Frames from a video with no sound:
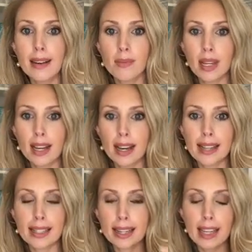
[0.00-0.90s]

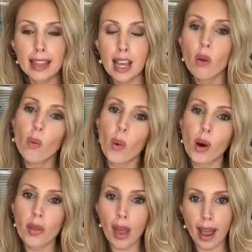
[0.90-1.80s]
because anything
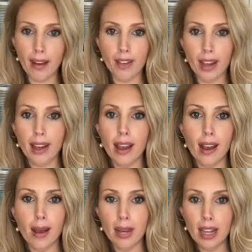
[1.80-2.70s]
worth having,
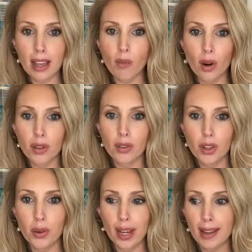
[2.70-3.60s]
anything worth
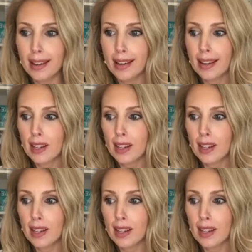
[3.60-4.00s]
doing,